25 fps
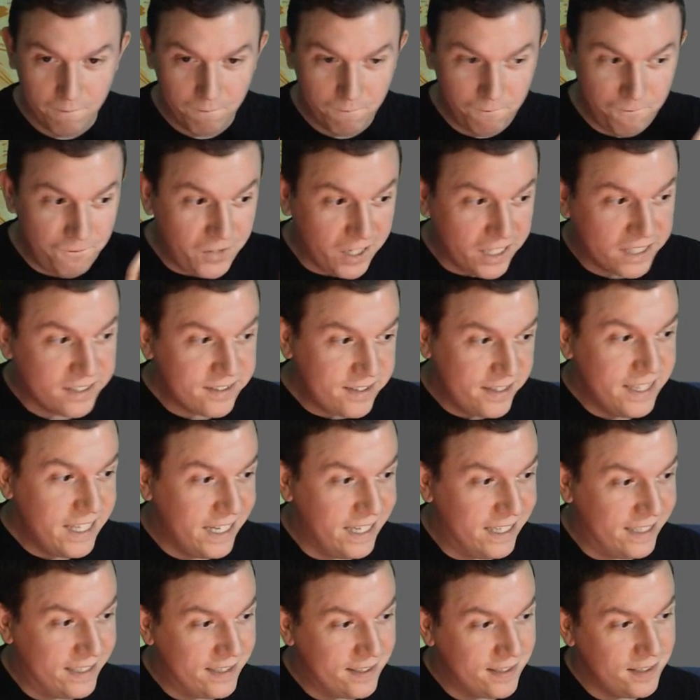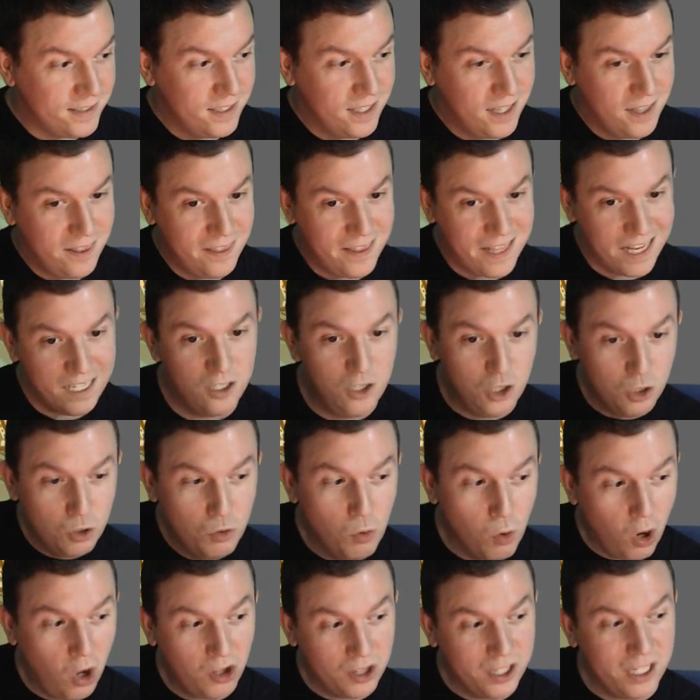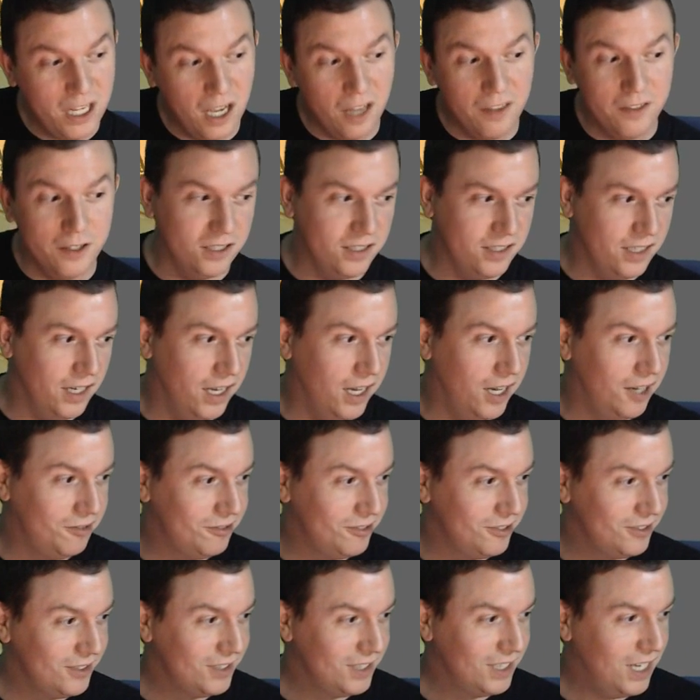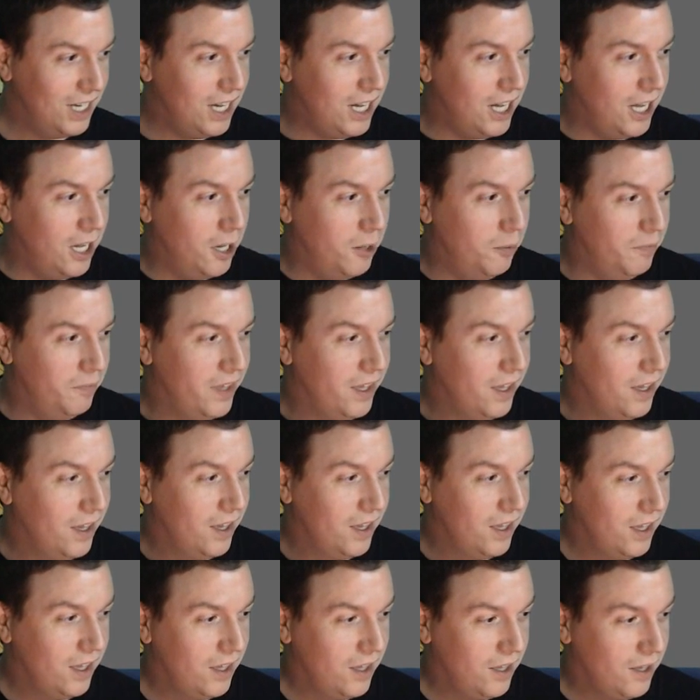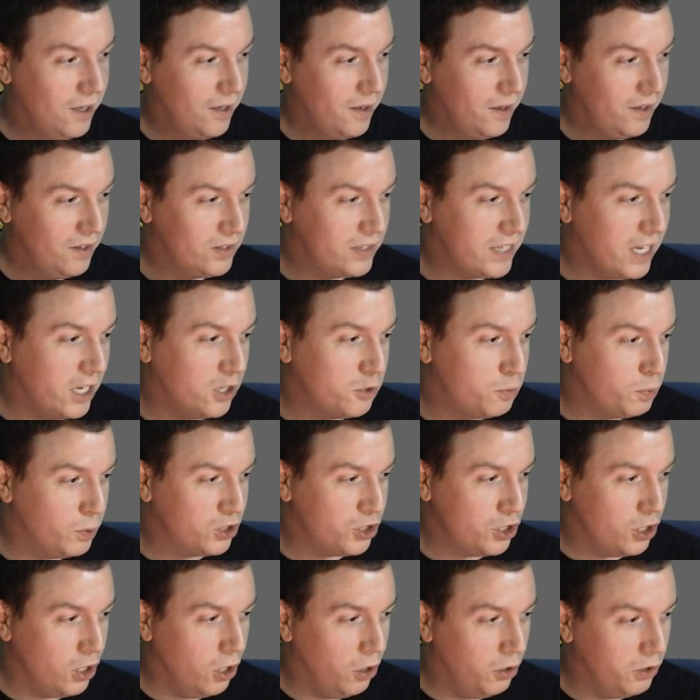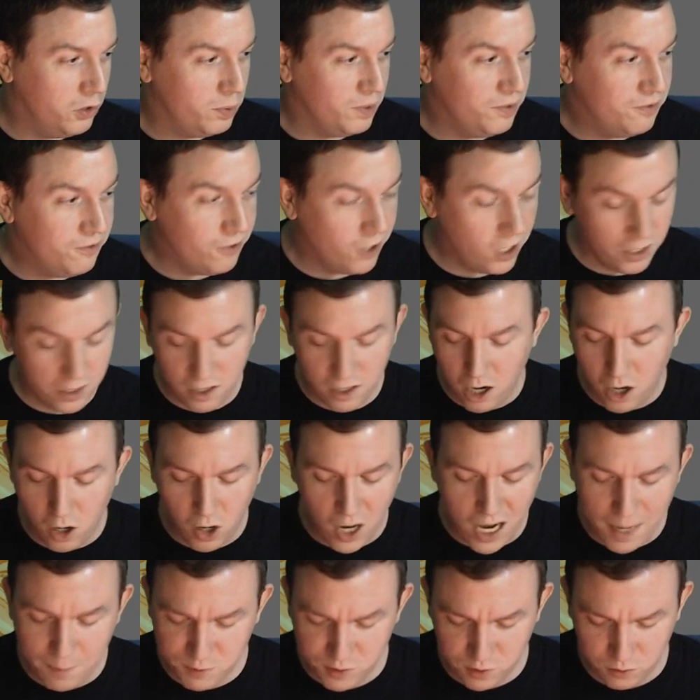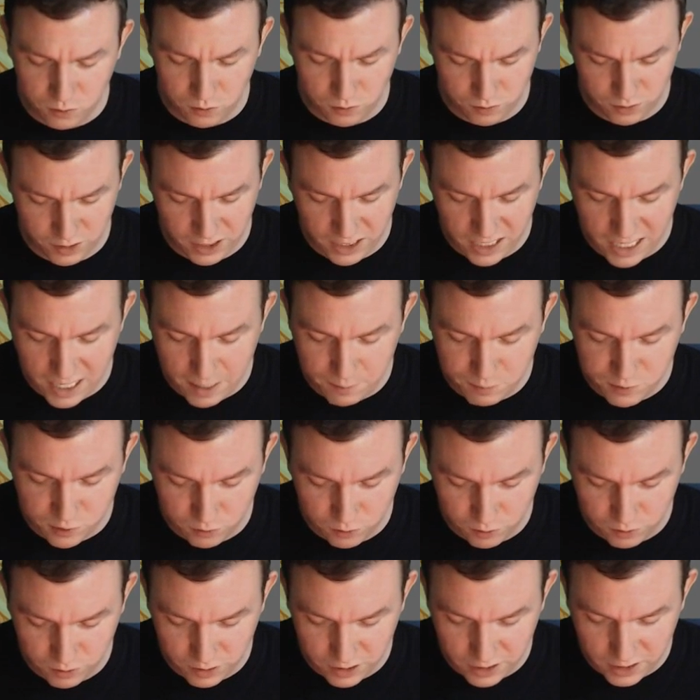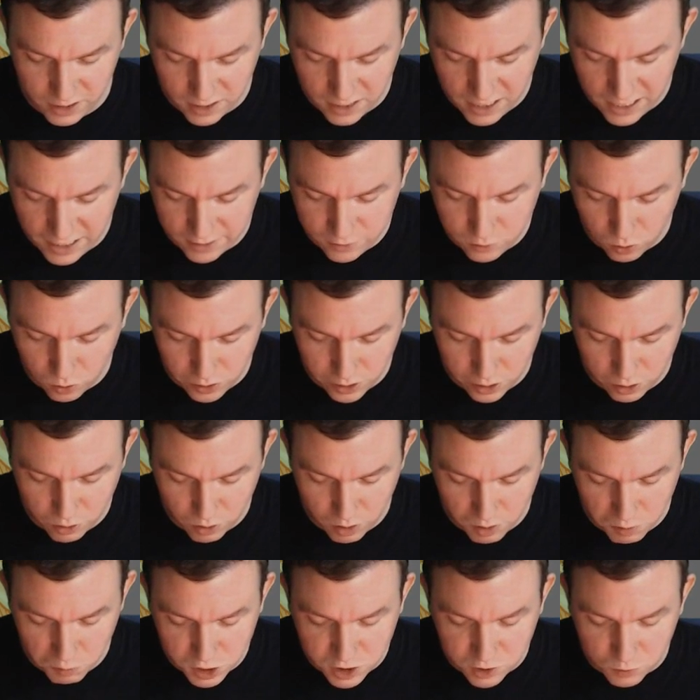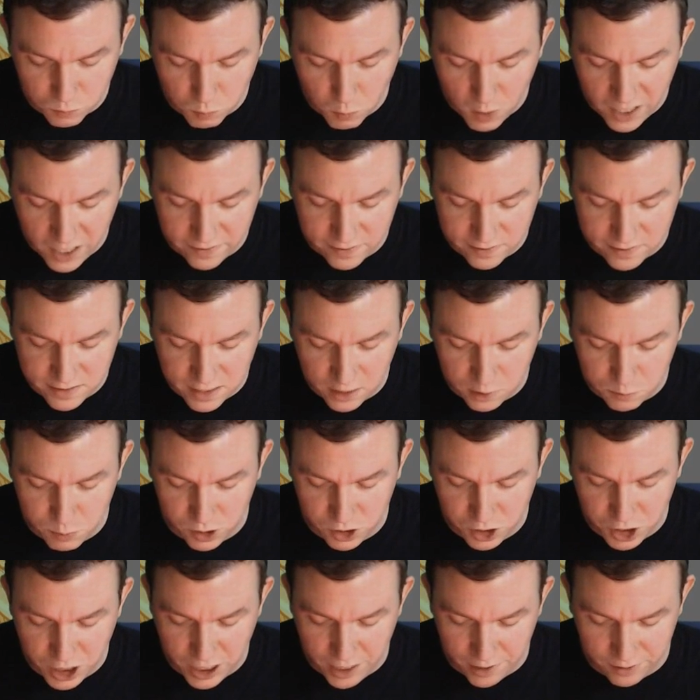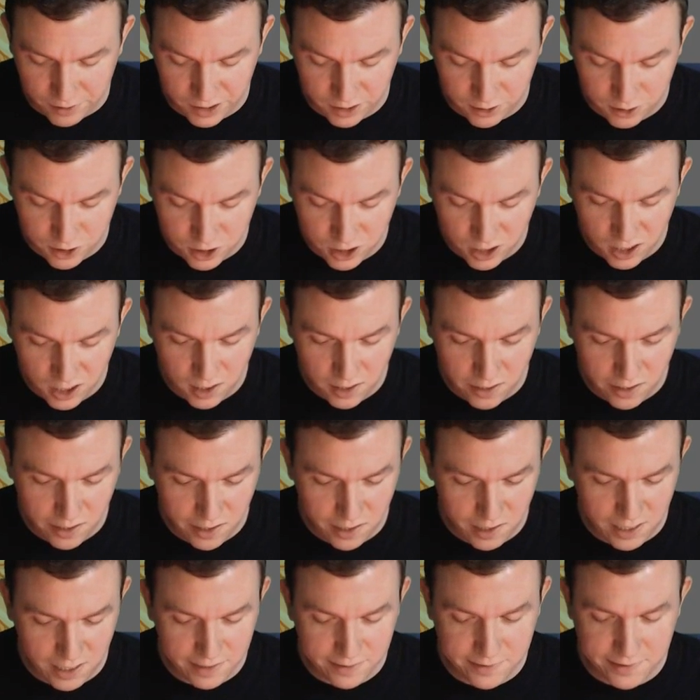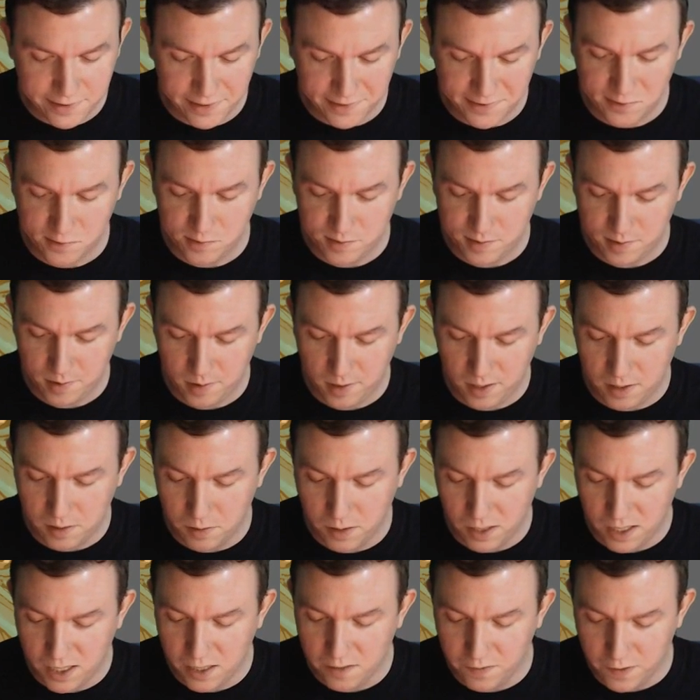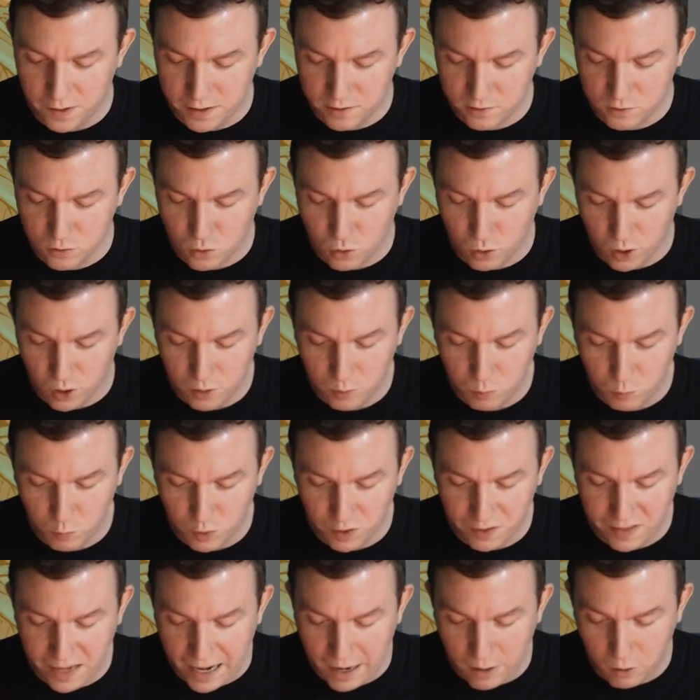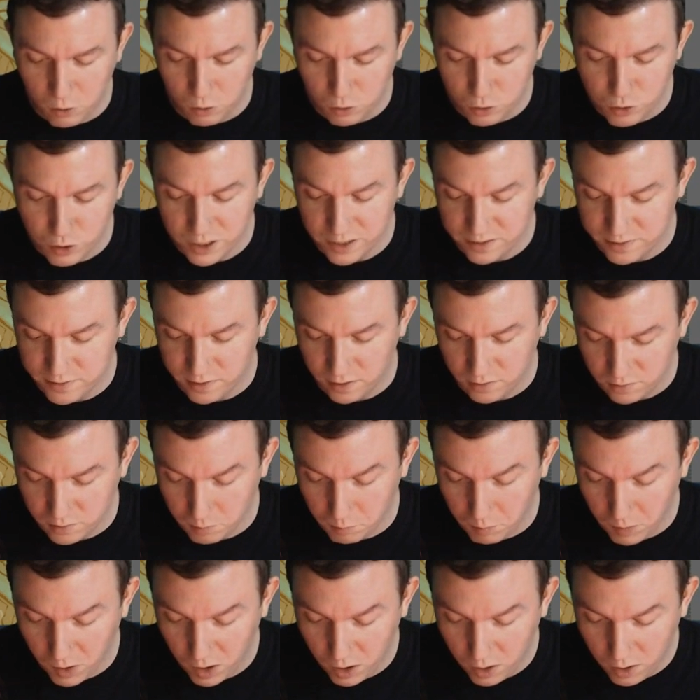fix this, then do all the other stuff. Sketchbooks should always be fun. Oh, absolutely, absolutely. I totally agree. Which is why the sketchbook challenge exists in the Discord without criticism,